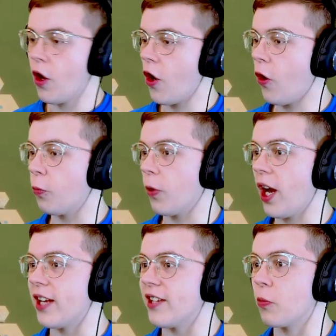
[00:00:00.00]
All
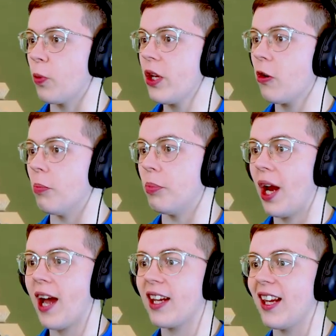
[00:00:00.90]
right, so we are
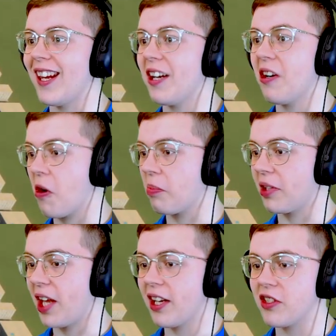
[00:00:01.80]
back in our
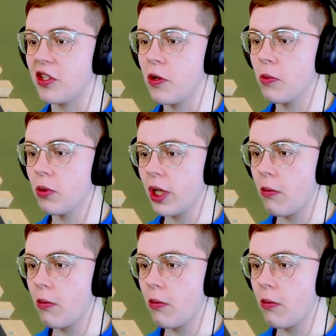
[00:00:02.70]
Planet Zoo. Look how